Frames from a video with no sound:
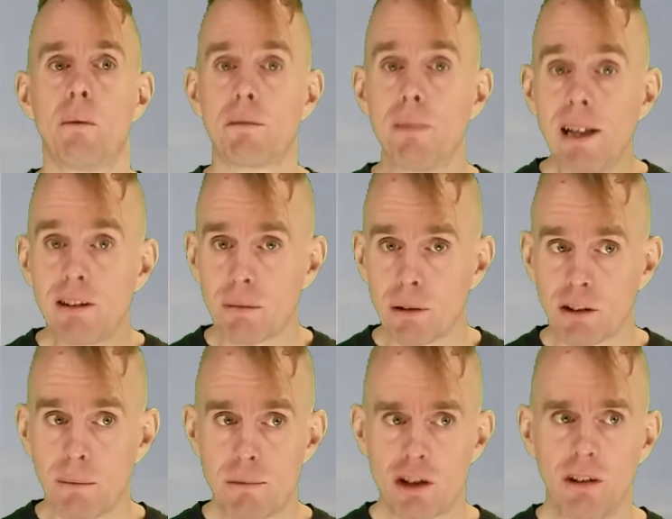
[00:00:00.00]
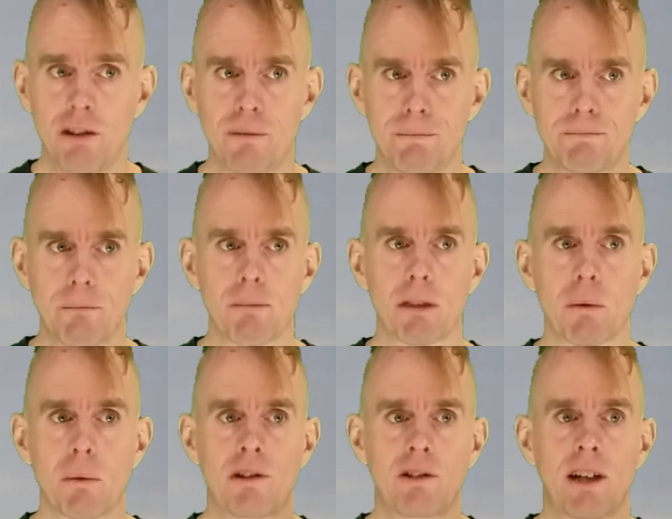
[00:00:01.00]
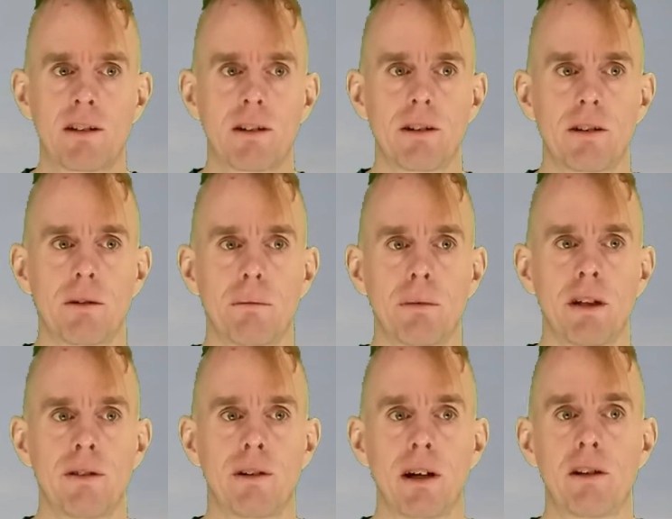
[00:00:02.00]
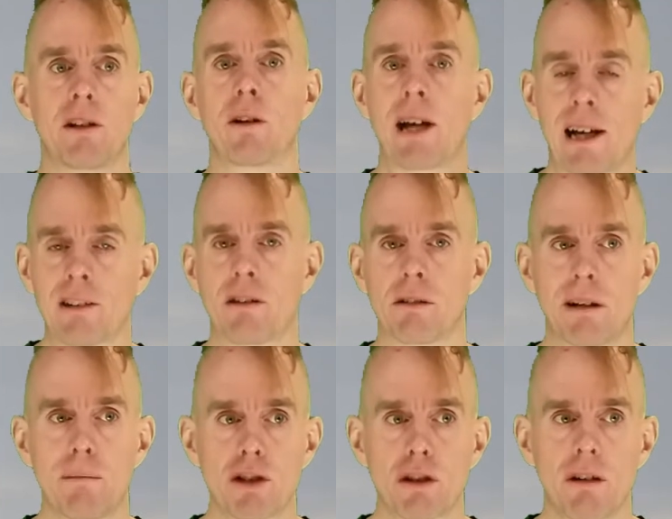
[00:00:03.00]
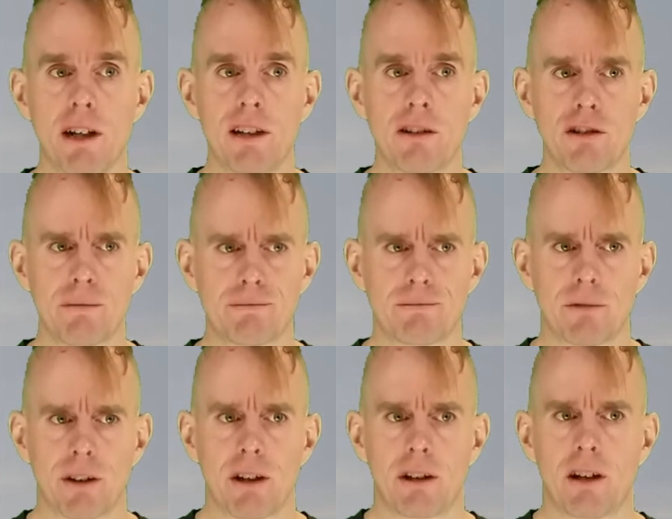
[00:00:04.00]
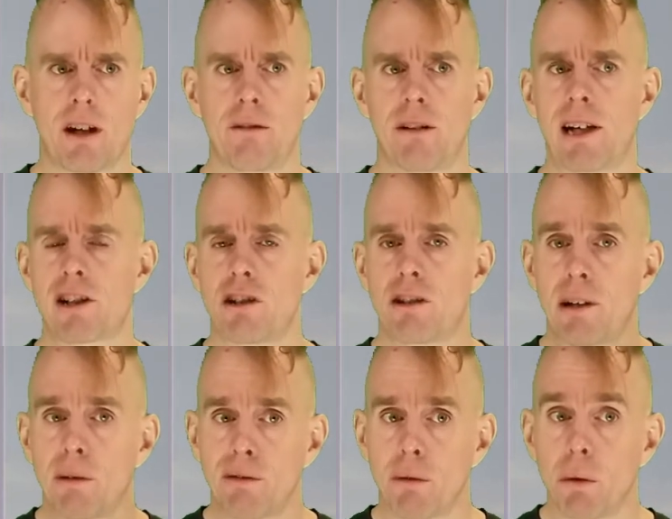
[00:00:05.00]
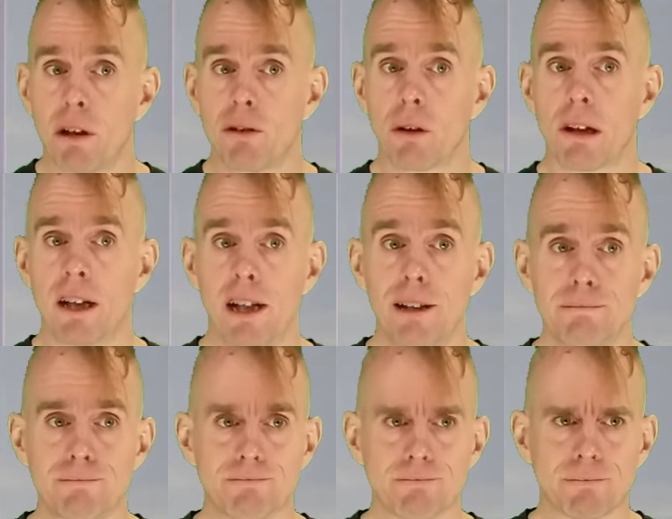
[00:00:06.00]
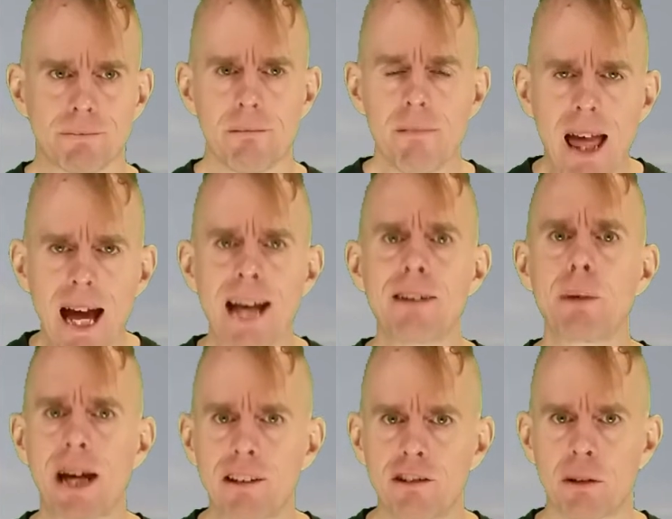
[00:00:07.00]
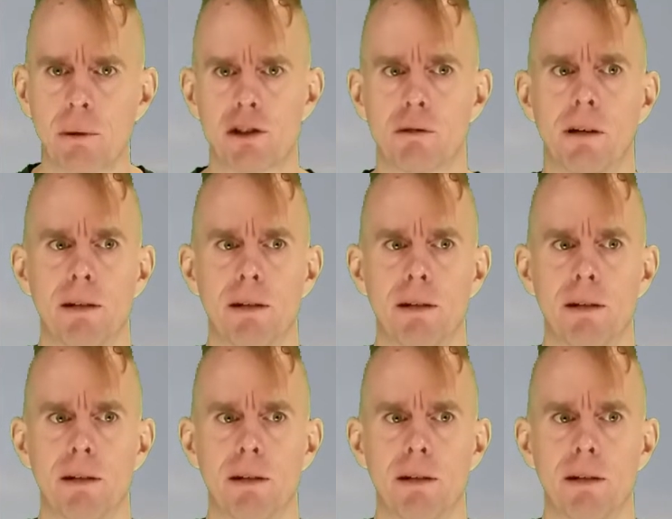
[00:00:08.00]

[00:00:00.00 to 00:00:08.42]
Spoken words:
We'd made some assumptions. We said that we've only got axial temperature gradients, that our reactions, however, were nonlinear, and we had sequential